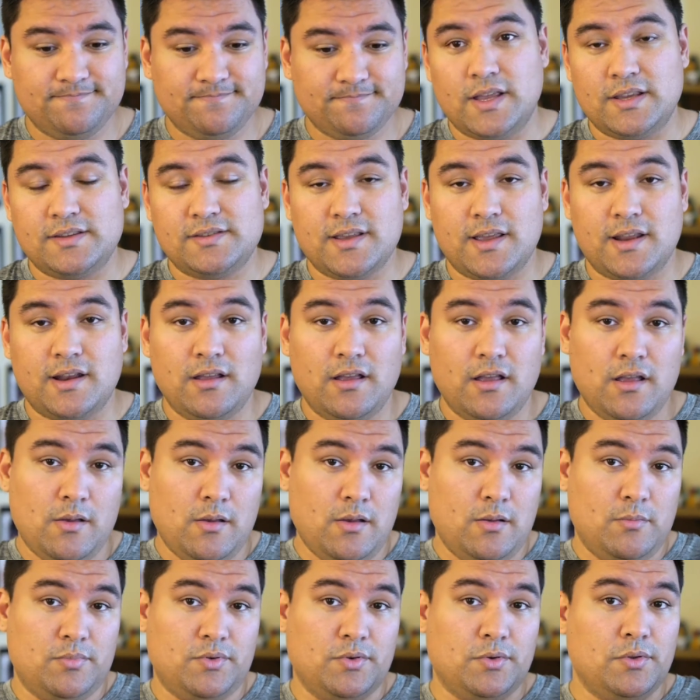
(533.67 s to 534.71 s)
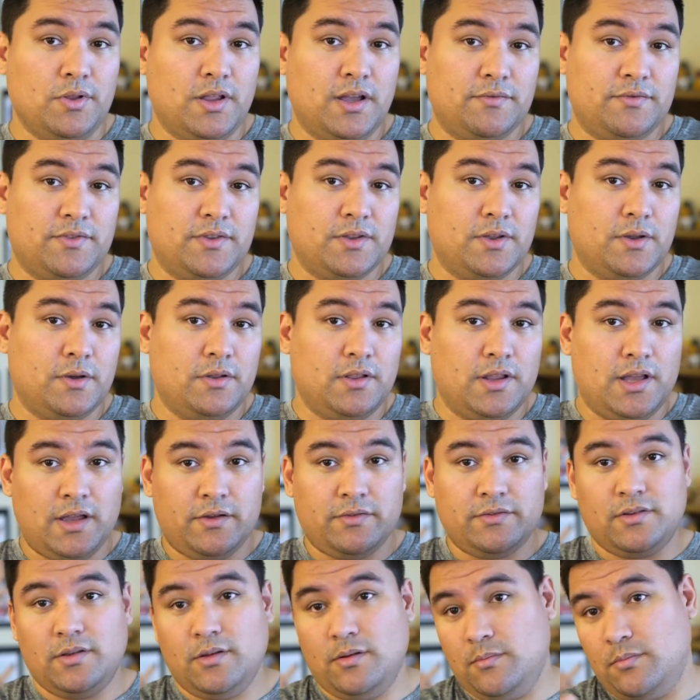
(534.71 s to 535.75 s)
They said, Pull left to go
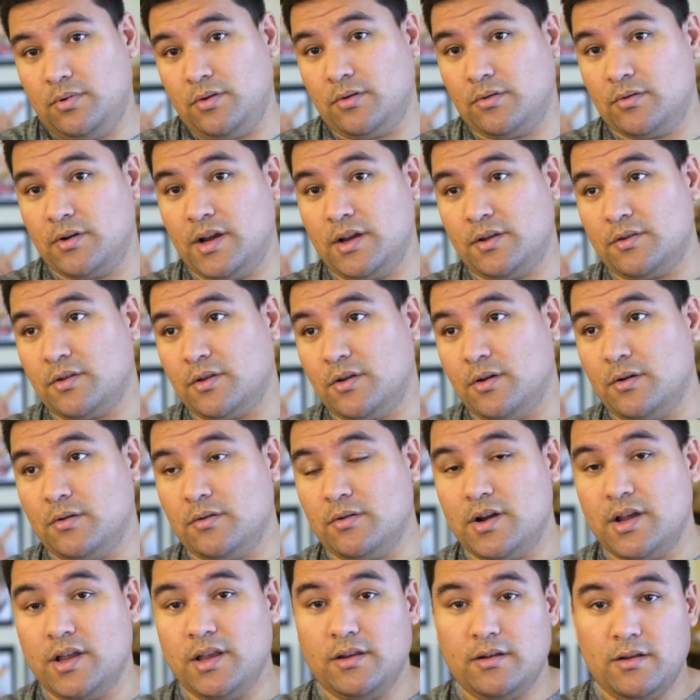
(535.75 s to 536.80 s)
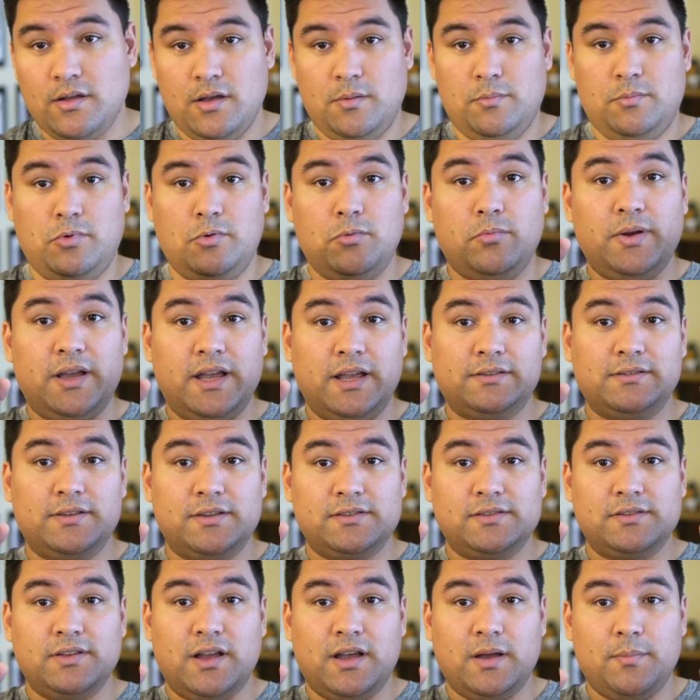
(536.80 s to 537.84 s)
left, pull right to go right, pull back to
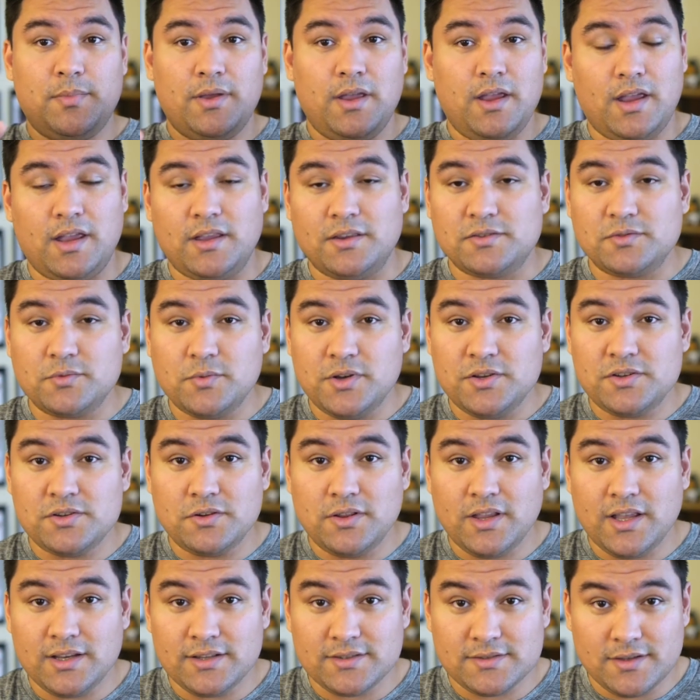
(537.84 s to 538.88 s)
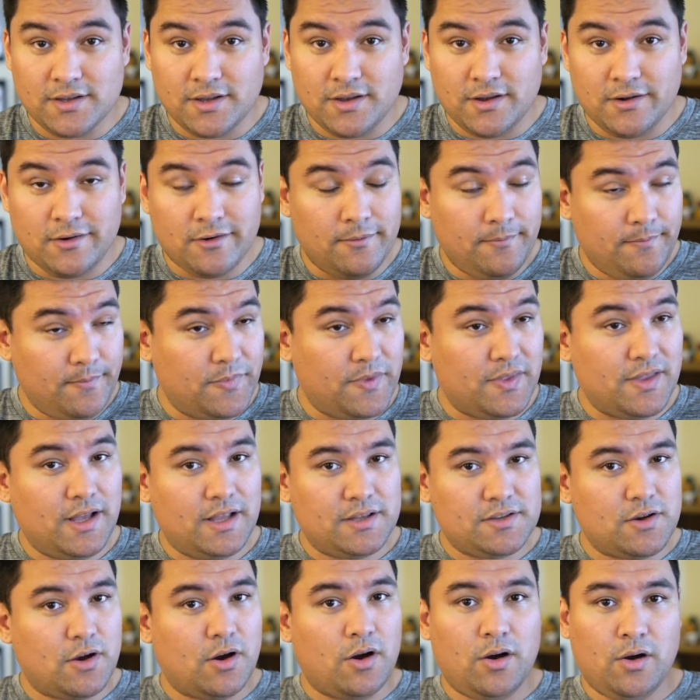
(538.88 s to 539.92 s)
stop, and squeeze your leg at the go. And
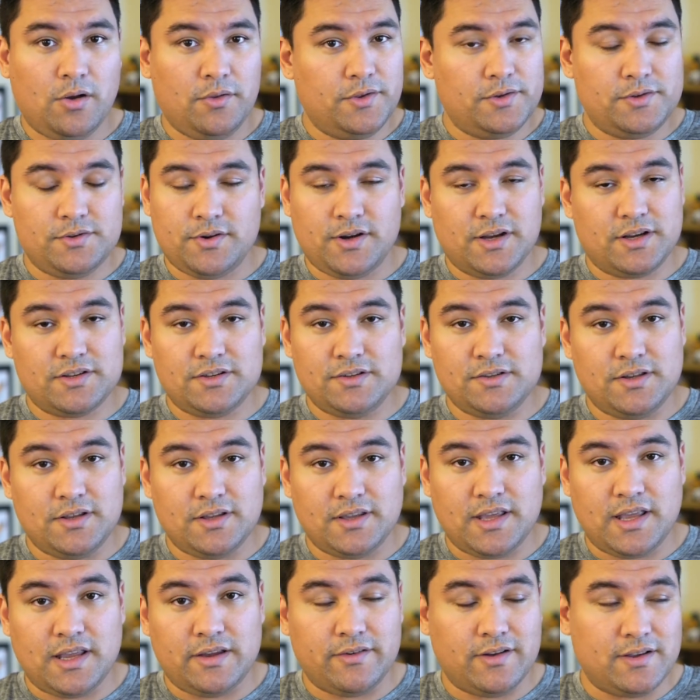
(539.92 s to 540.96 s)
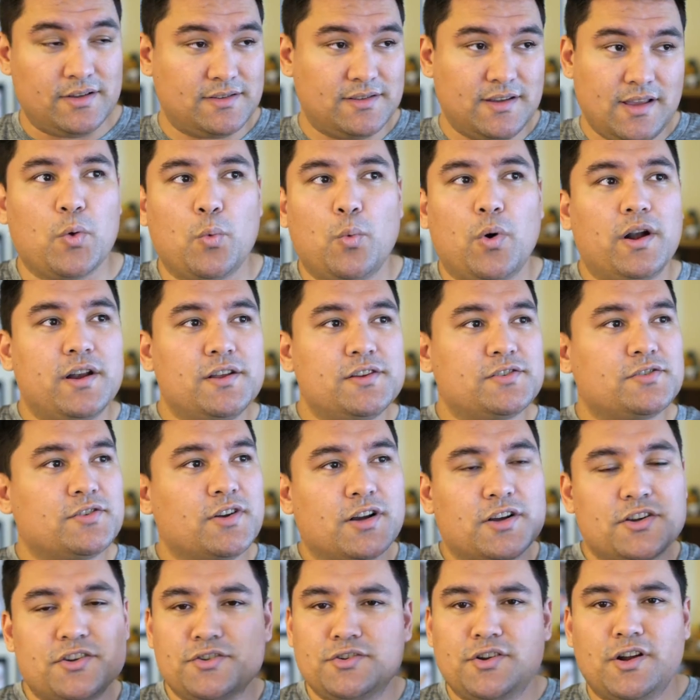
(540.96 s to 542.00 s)
that's all the direction they gave us. The one
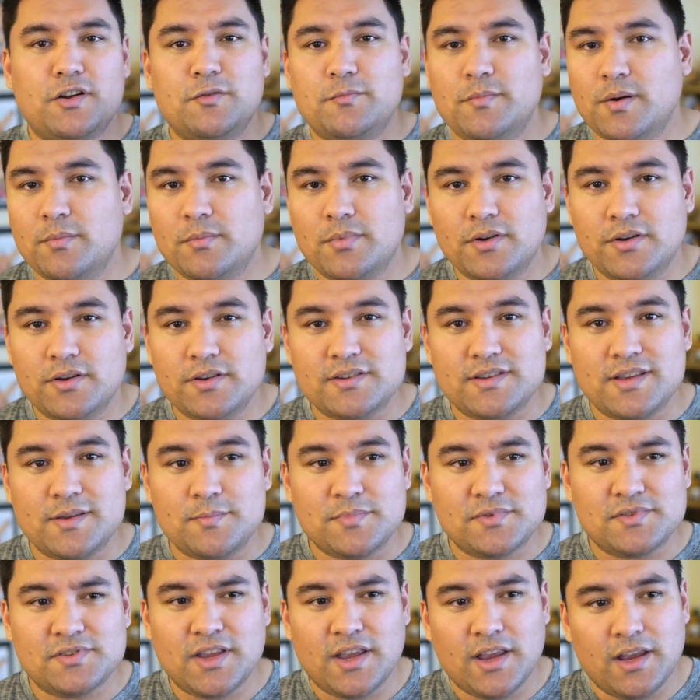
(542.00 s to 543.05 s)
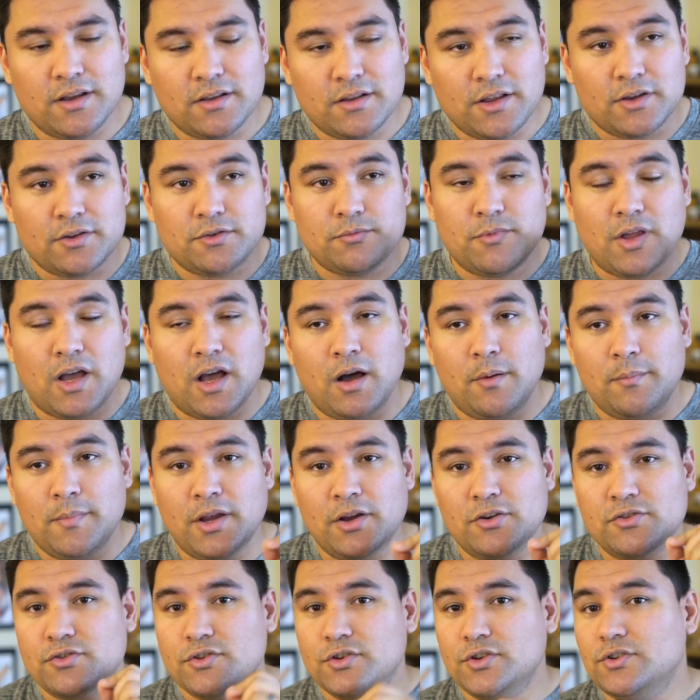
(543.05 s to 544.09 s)
instruction I remember is him saying like, nah,
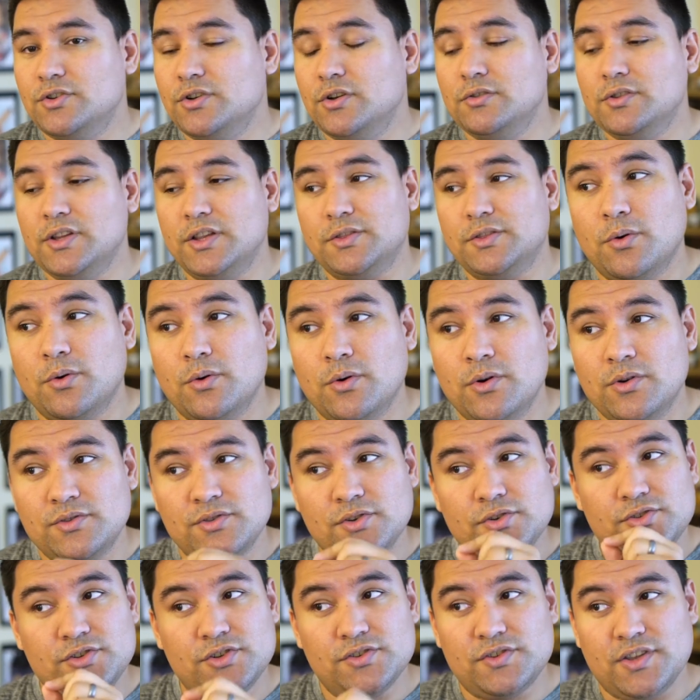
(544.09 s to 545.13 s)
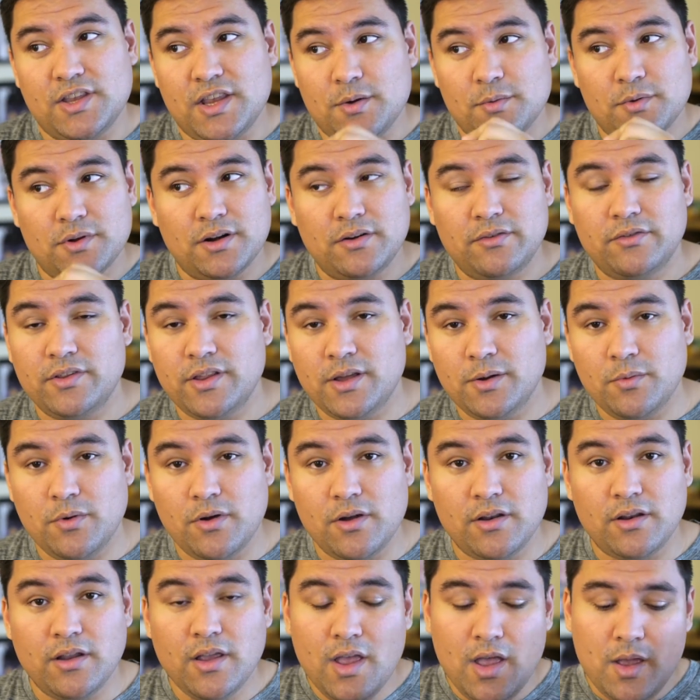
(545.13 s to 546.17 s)
make sure you don't horses just eat whatever they
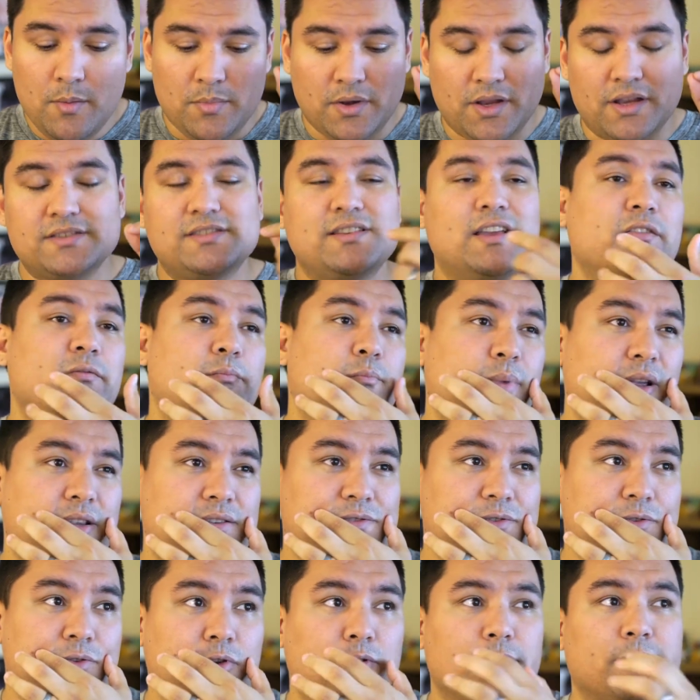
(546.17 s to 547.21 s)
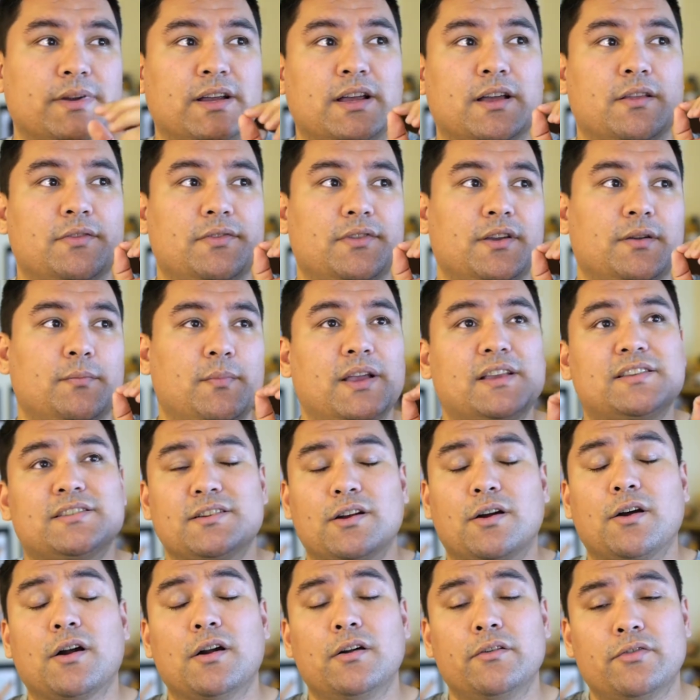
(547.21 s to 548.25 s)
want because they have bits in their mouth and it makes
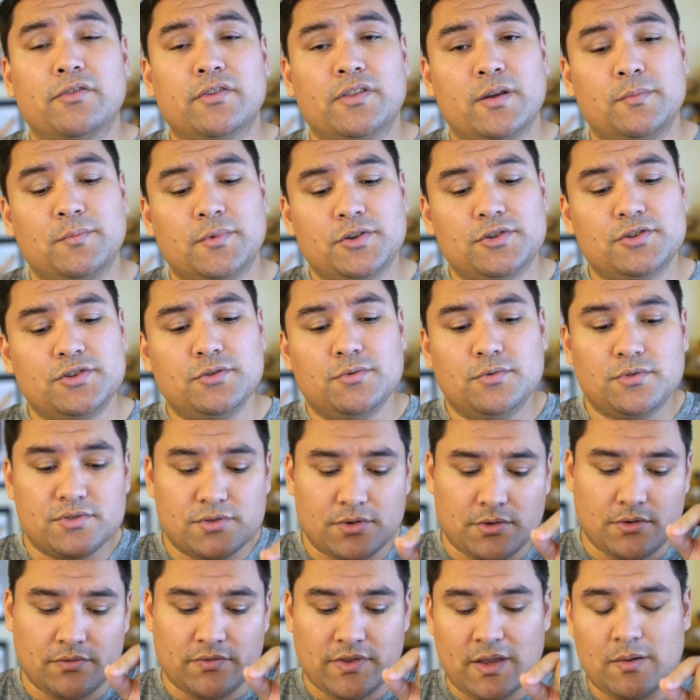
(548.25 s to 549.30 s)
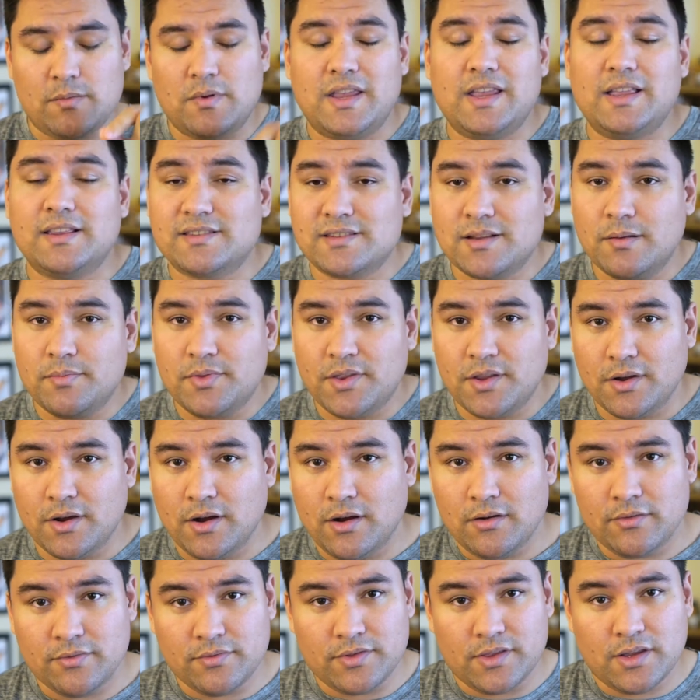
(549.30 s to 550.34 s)
it hard for them to chew. So if they eat something
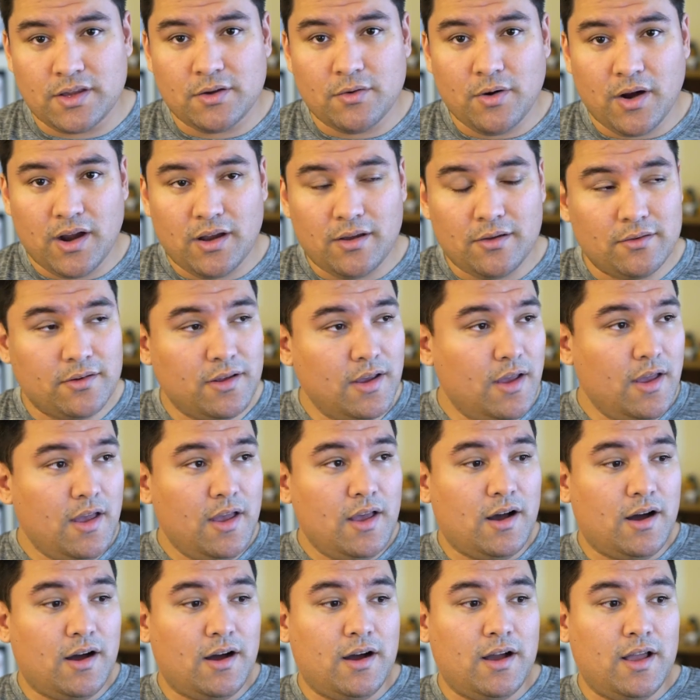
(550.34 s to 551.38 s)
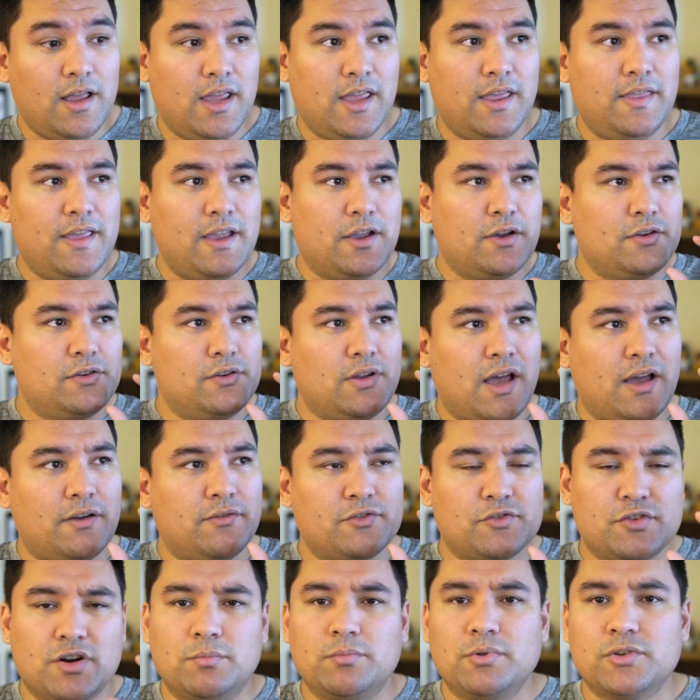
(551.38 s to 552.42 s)
off the ground, uh, they could
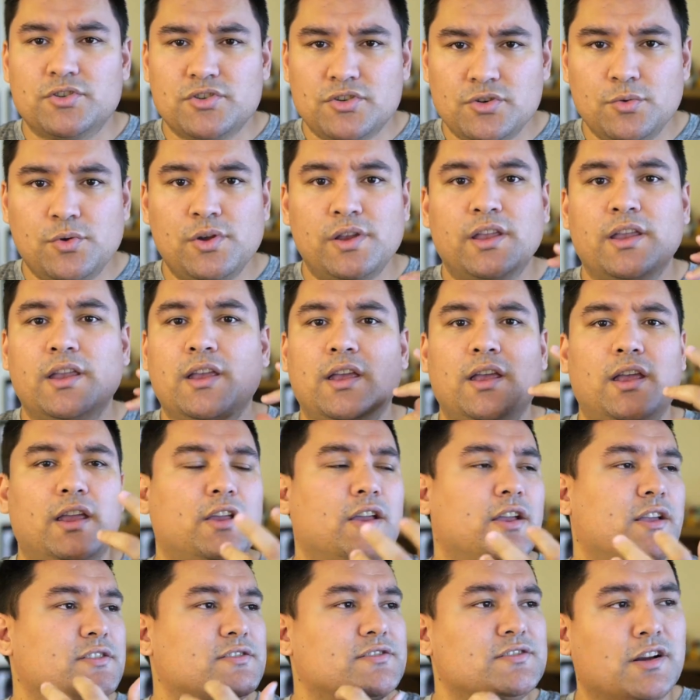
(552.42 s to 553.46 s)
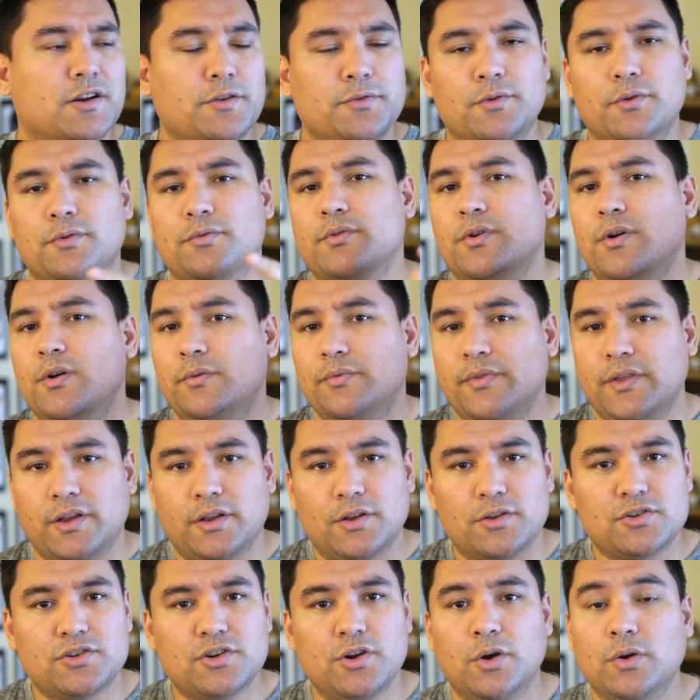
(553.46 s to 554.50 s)
have trouble chewing it, it gets stuck in their throat, they
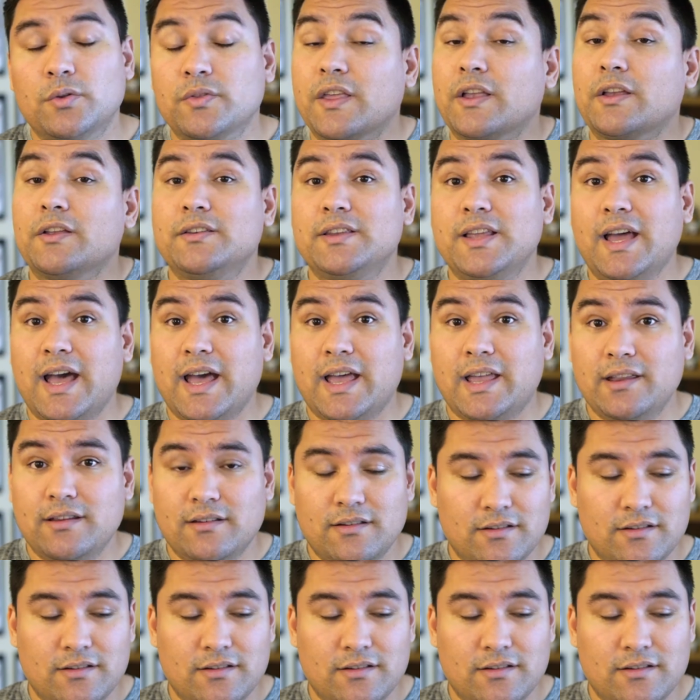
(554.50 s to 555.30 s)
could choke, they could die.